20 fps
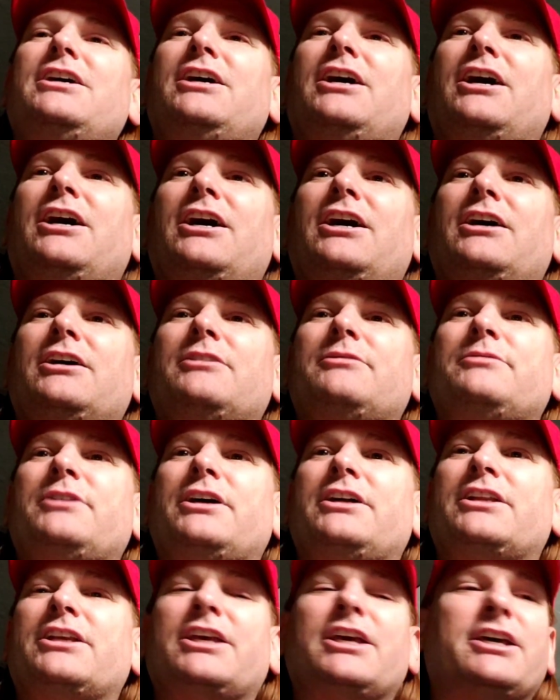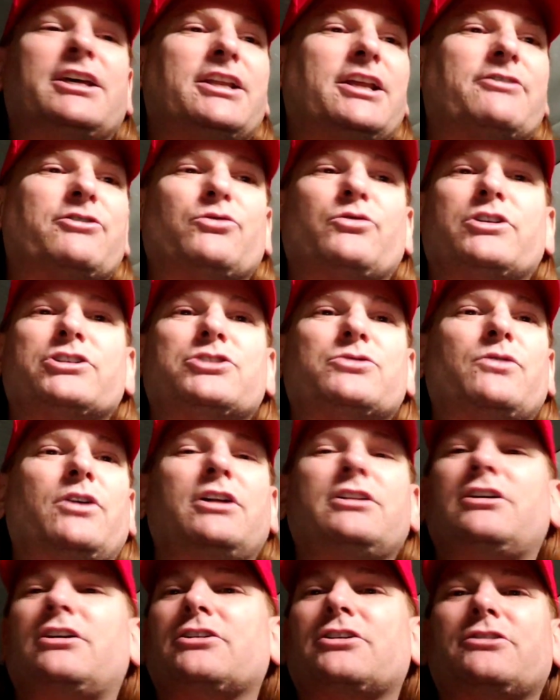And again, every once in a
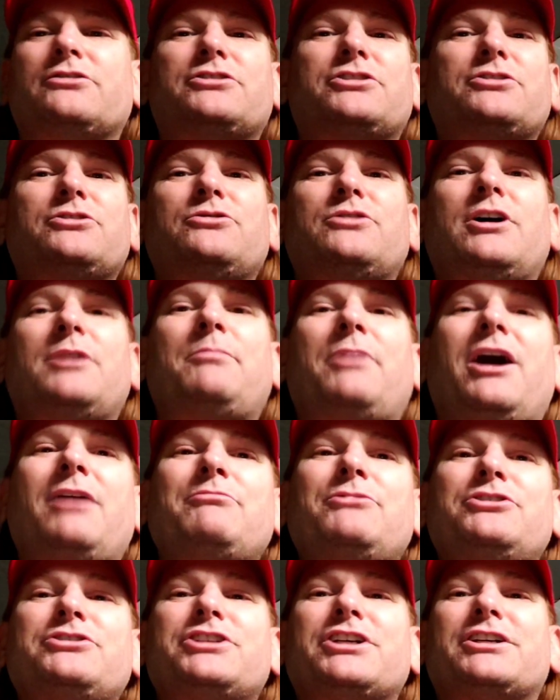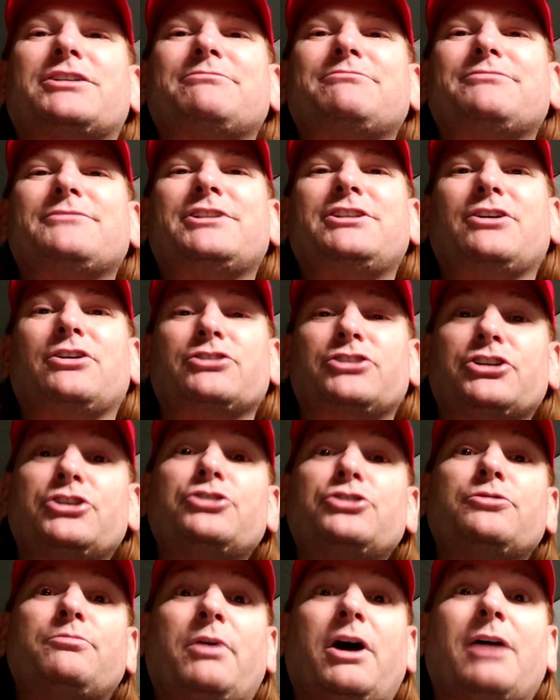while I'll go to pop music, the
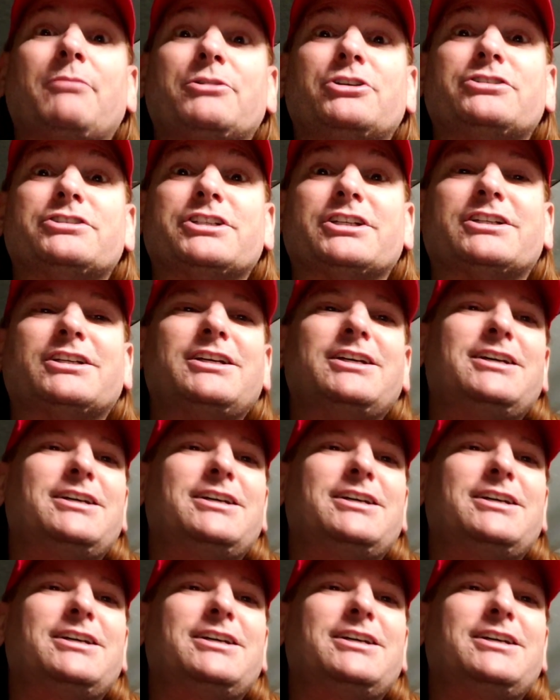new pop music.